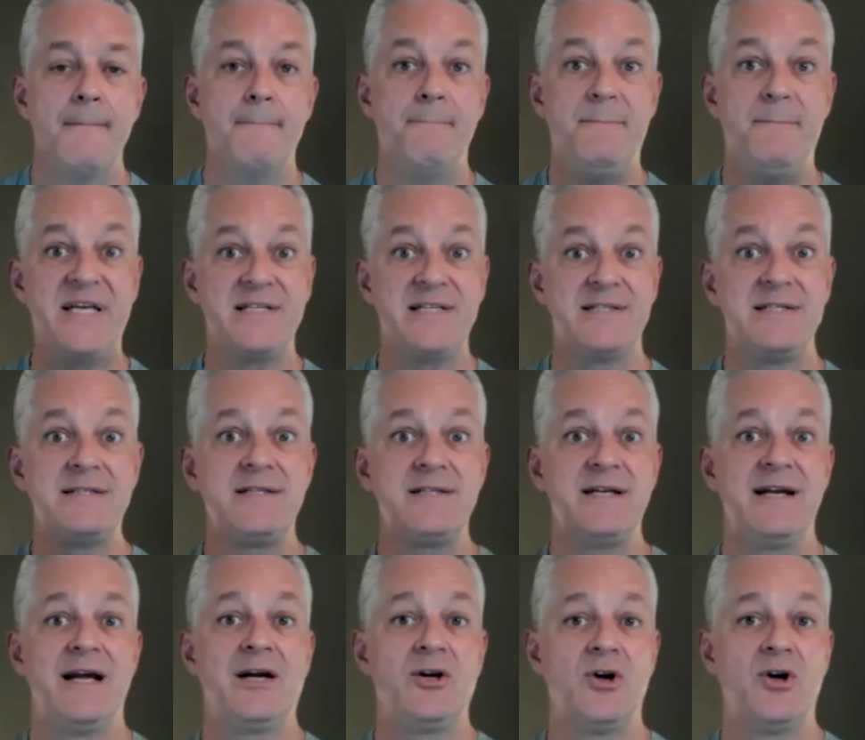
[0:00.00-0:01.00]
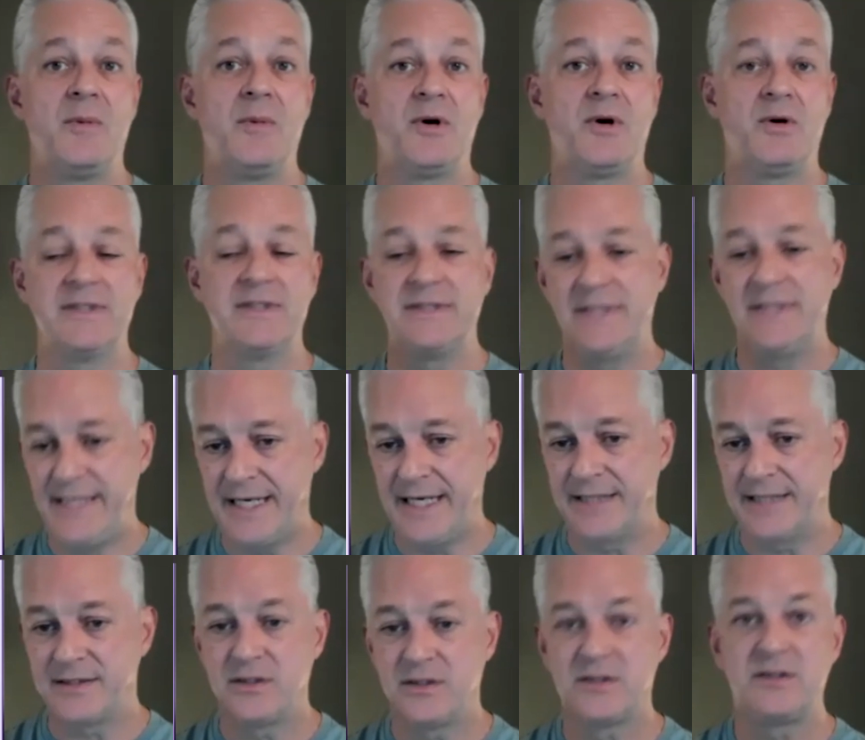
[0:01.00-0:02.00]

Business and economic risk. Yes,